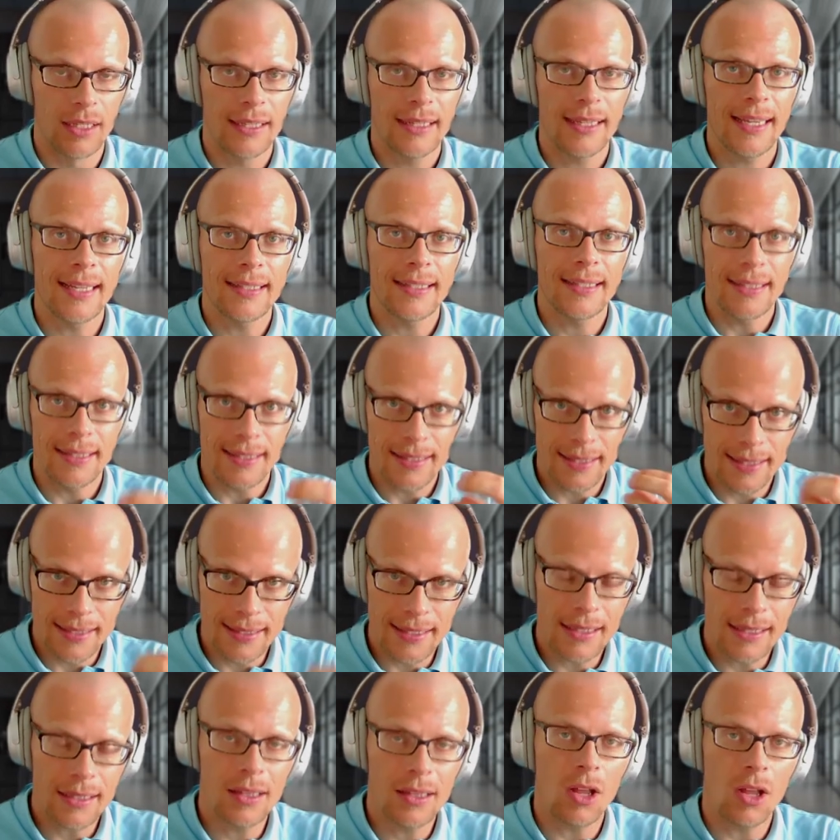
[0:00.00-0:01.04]
It is
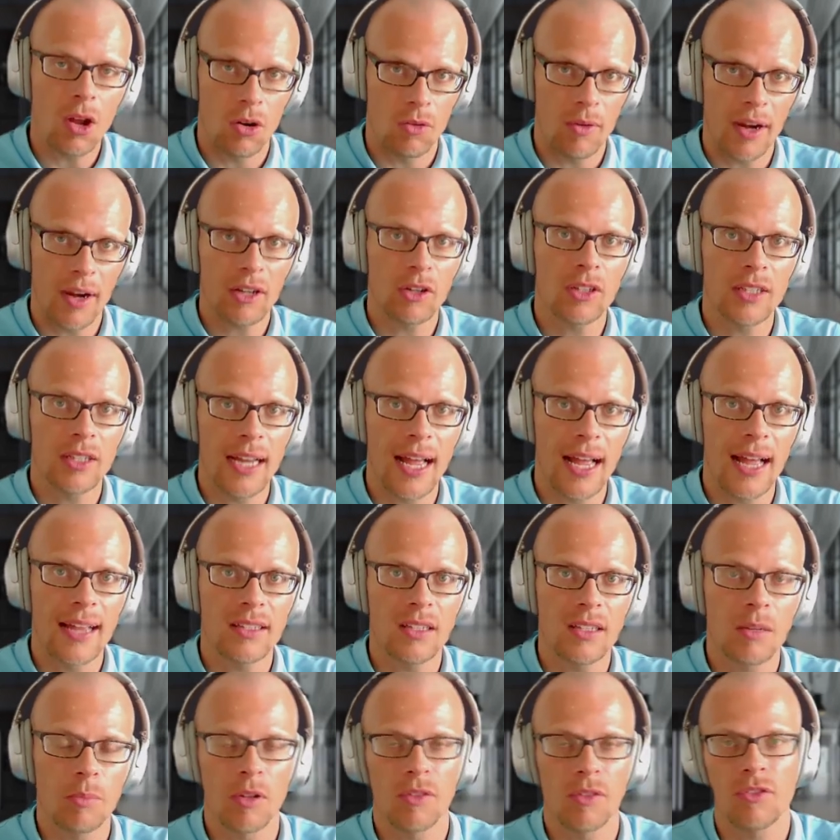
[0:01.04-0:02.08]
still
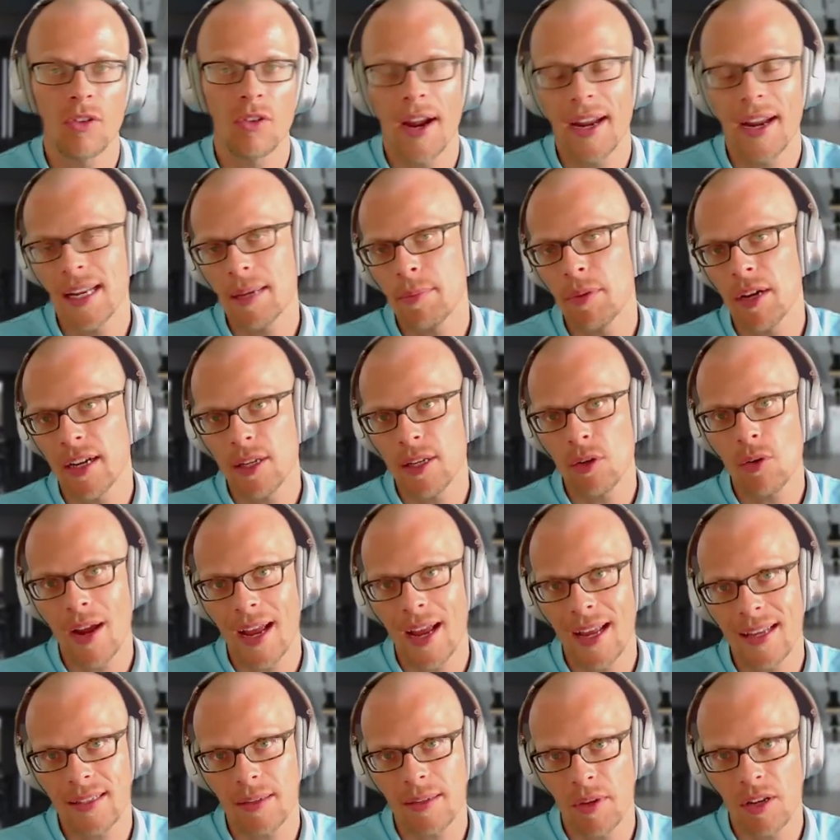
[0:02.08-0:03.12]
recognizable for anybody who
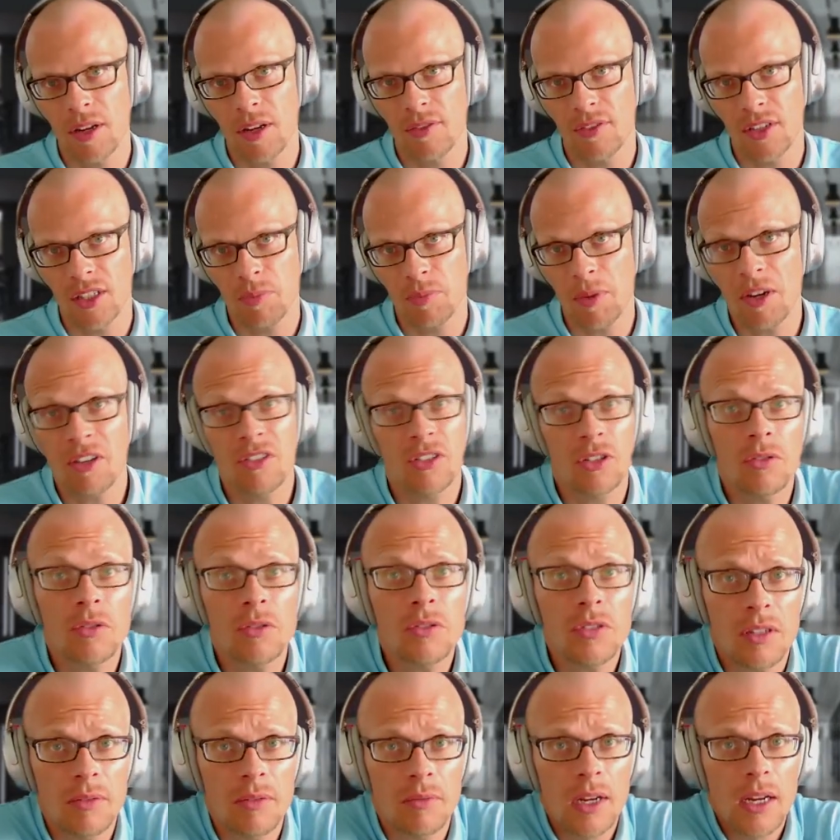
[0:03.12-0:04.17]
has a bit of experience
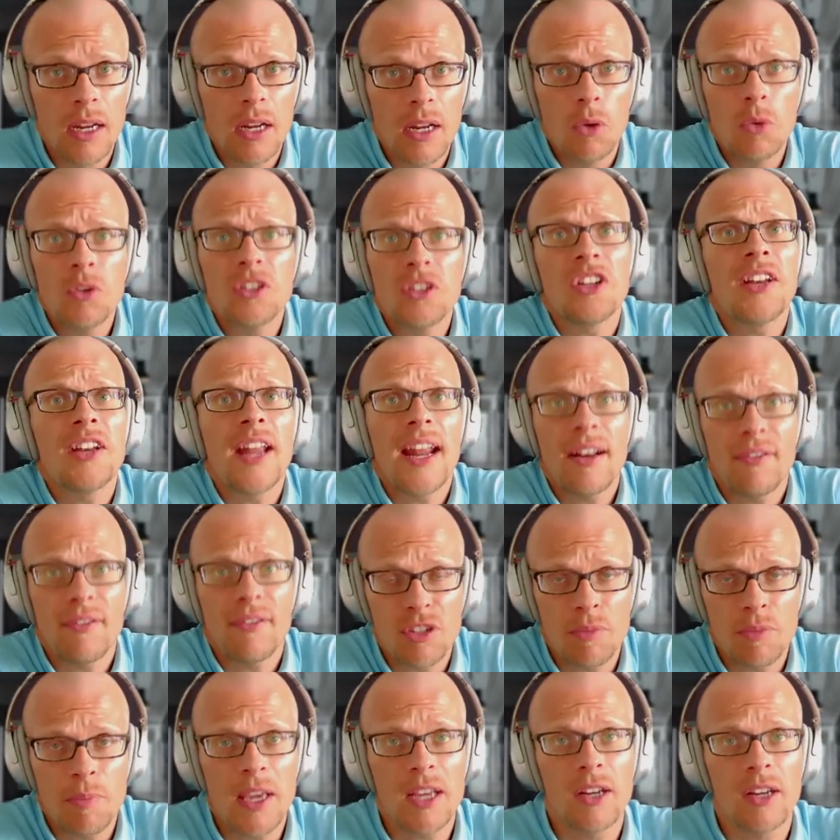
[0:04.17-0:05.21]
and who's a native
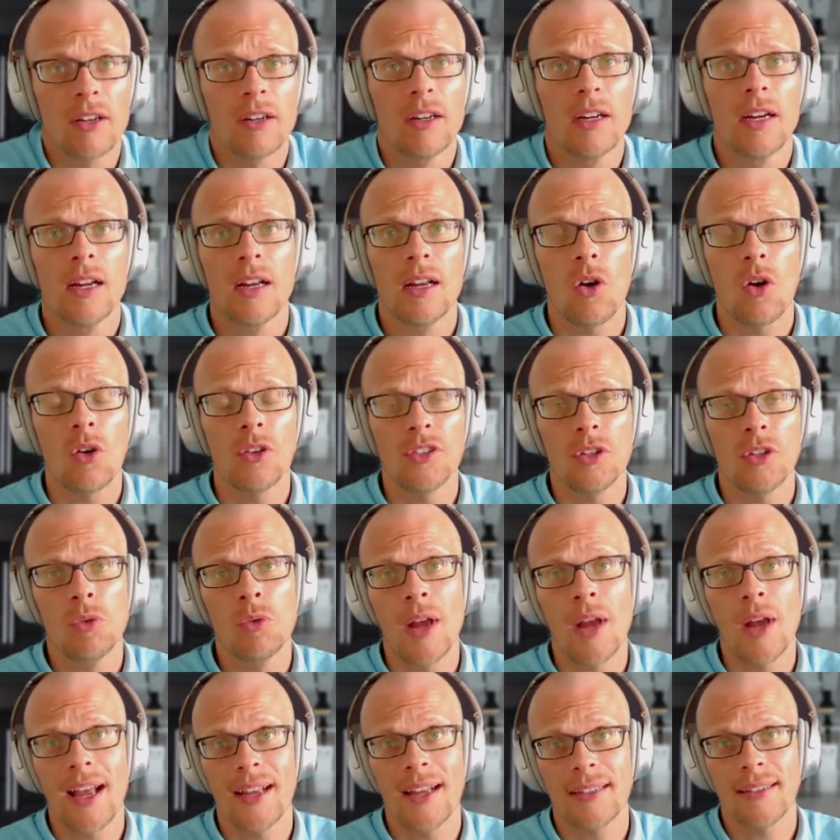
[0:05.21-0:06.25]
speaker and who
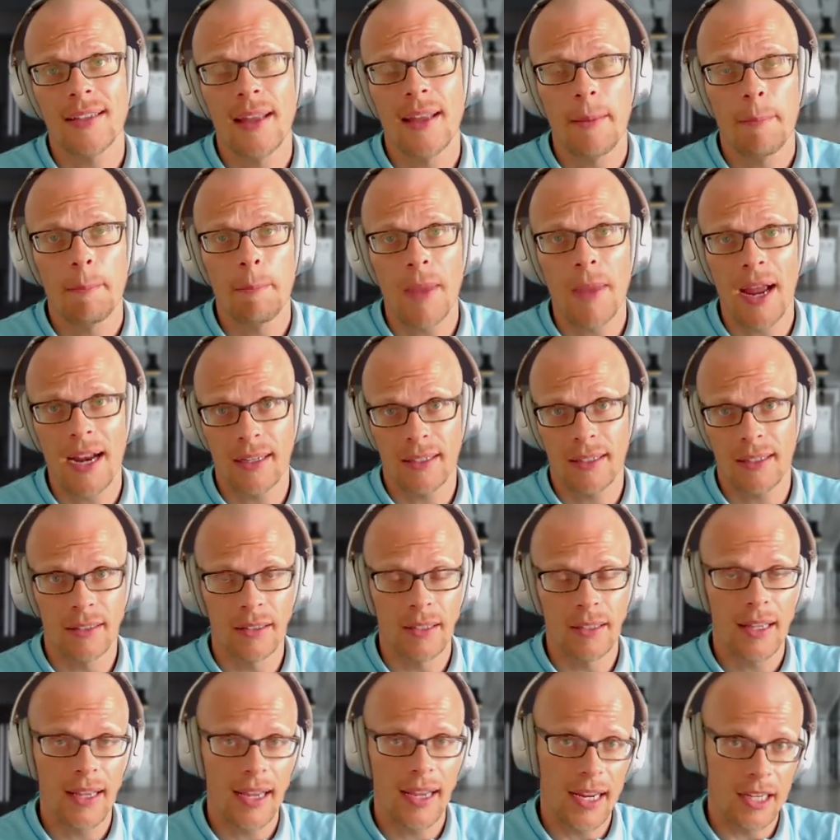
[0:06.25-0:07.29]
has medical
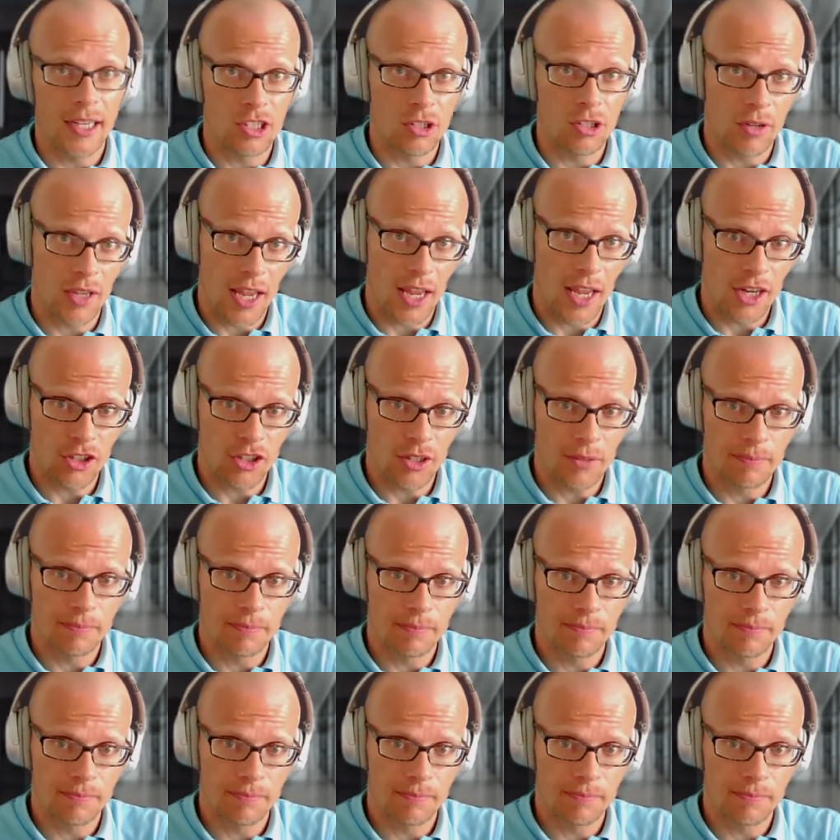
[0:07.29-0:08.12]
education.